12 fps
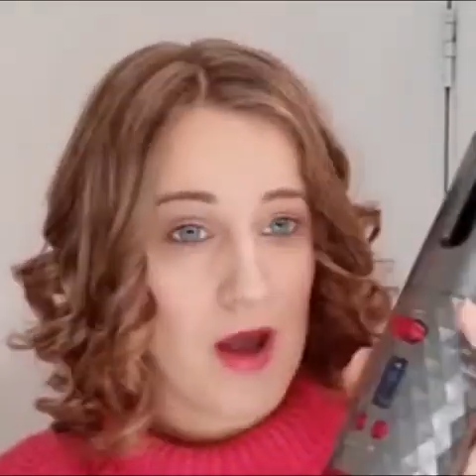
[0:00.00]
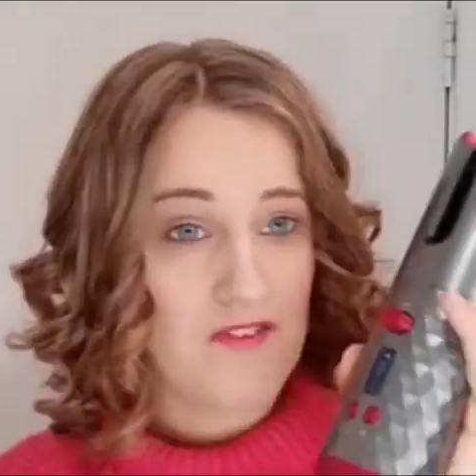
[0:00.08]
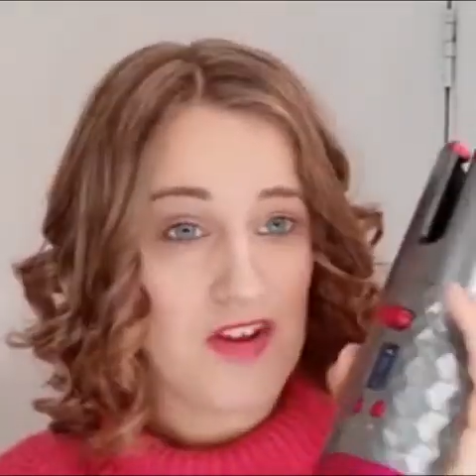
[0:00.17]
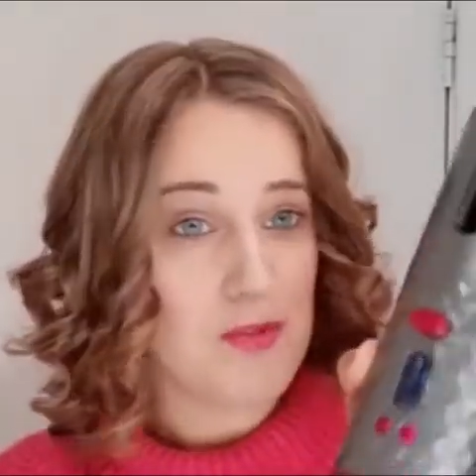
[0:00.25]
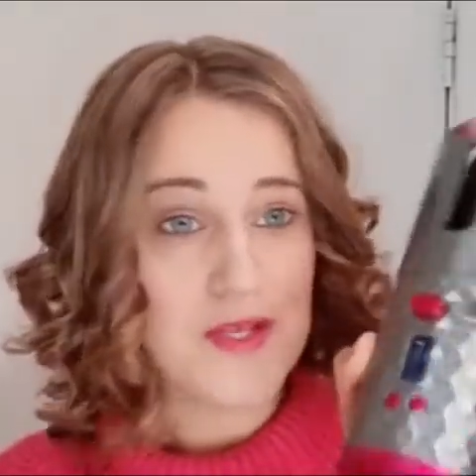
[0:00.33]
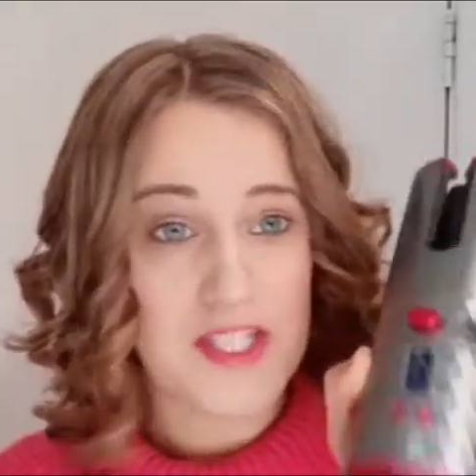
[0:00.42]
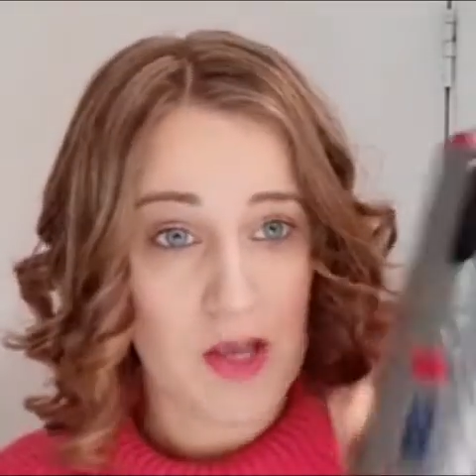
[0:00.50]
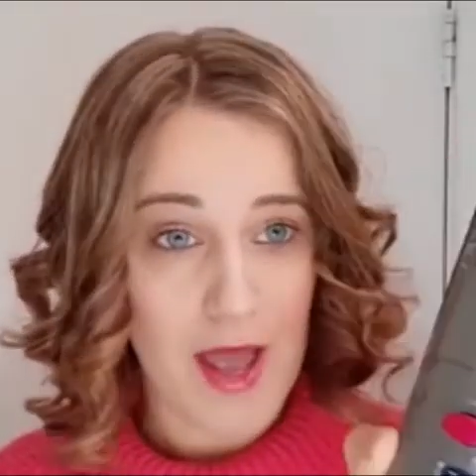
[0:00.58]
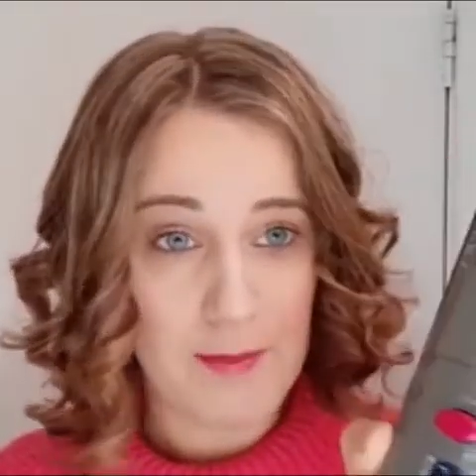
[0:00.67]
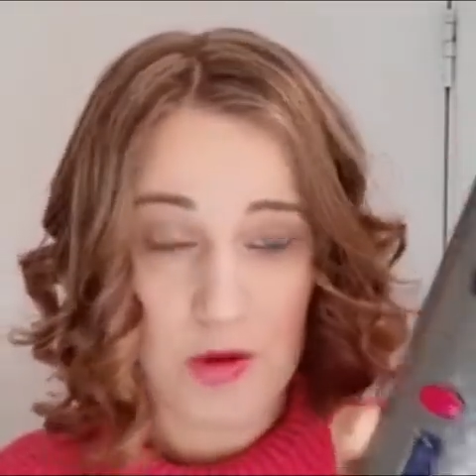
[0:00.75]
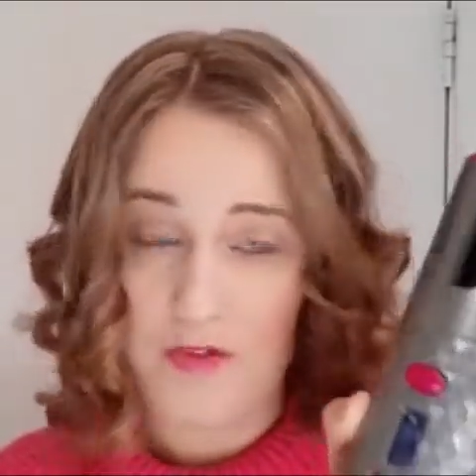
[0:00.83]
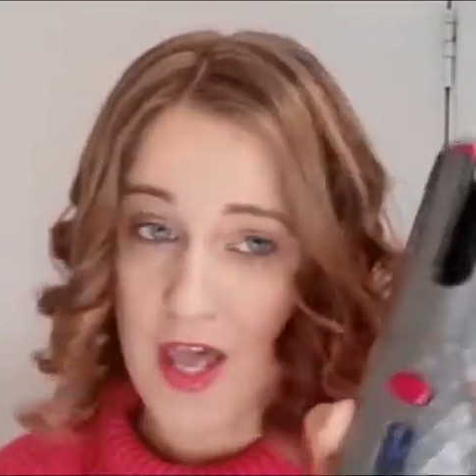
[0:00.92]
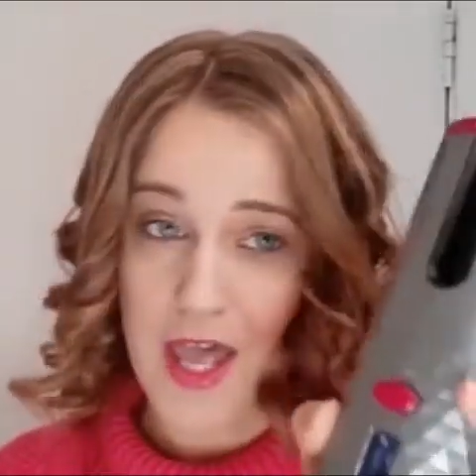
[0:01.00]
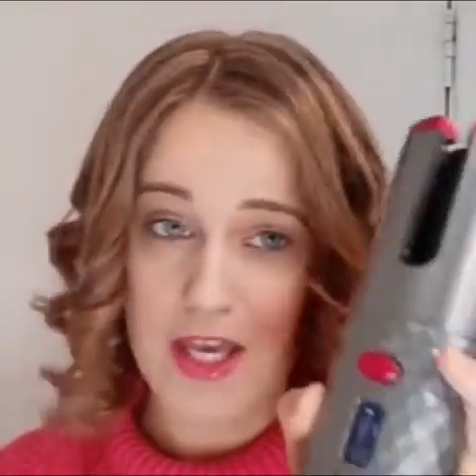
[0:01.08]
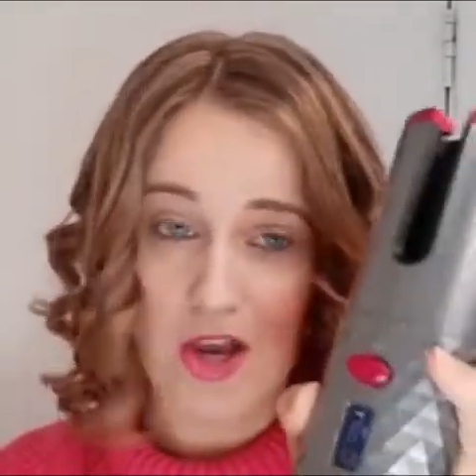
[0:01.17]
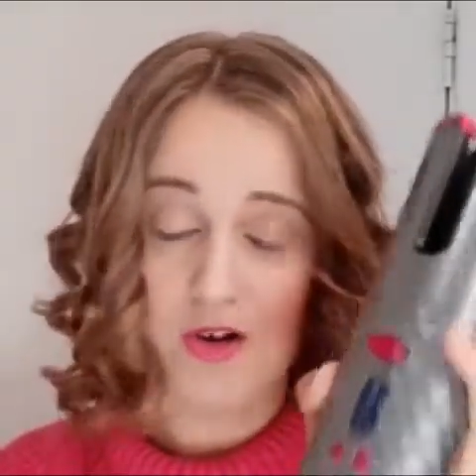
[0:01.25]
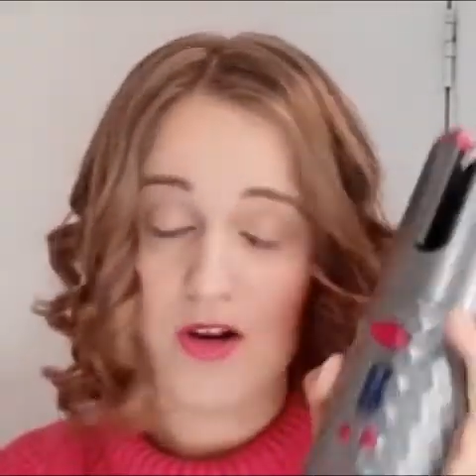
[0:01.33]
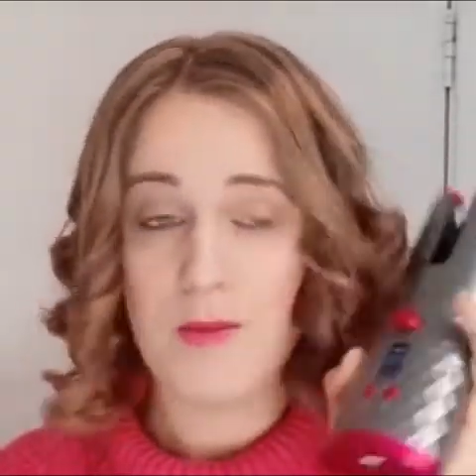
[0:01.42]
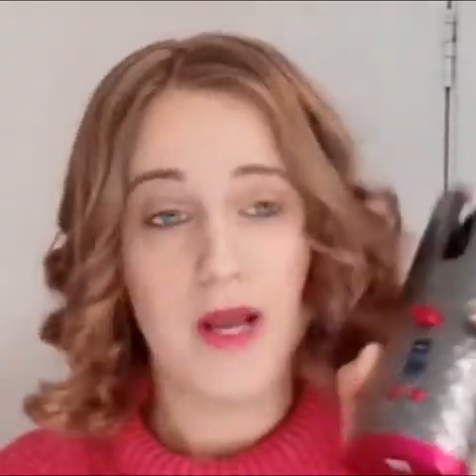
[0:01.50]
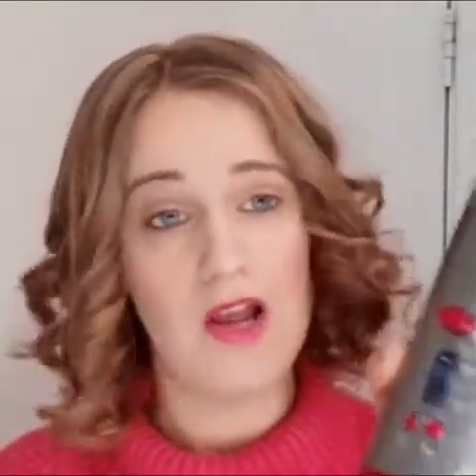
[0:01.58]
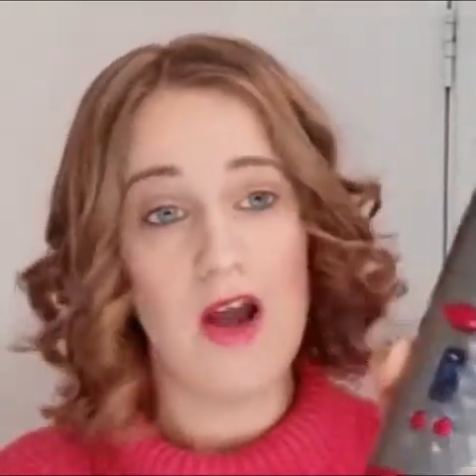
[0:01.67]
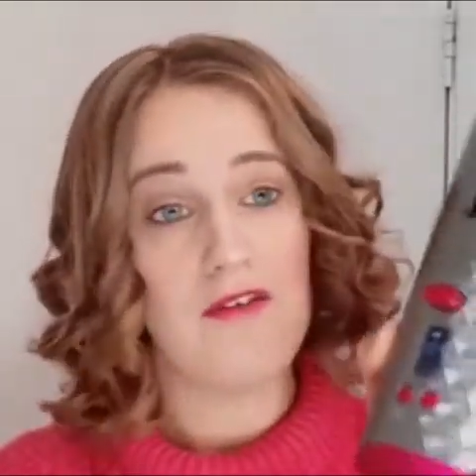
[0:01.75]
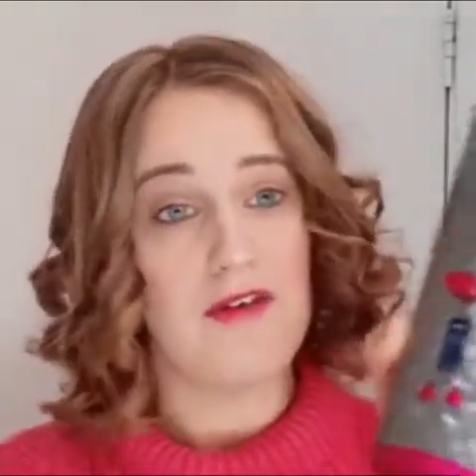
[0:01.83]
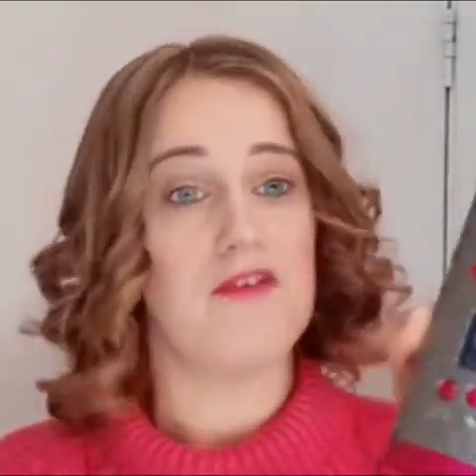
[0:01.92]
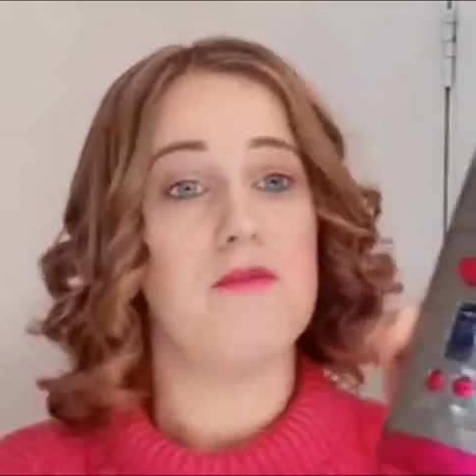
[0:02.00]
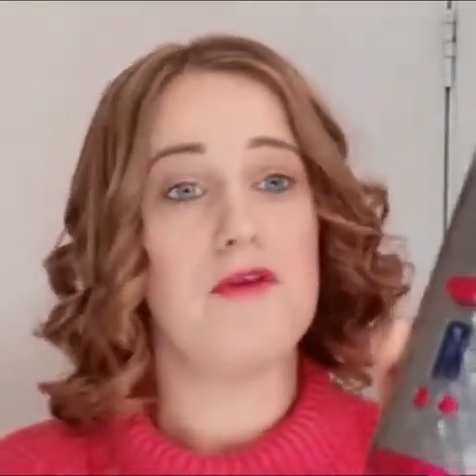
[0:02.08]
I've never been so happy with a hair curler in my life ever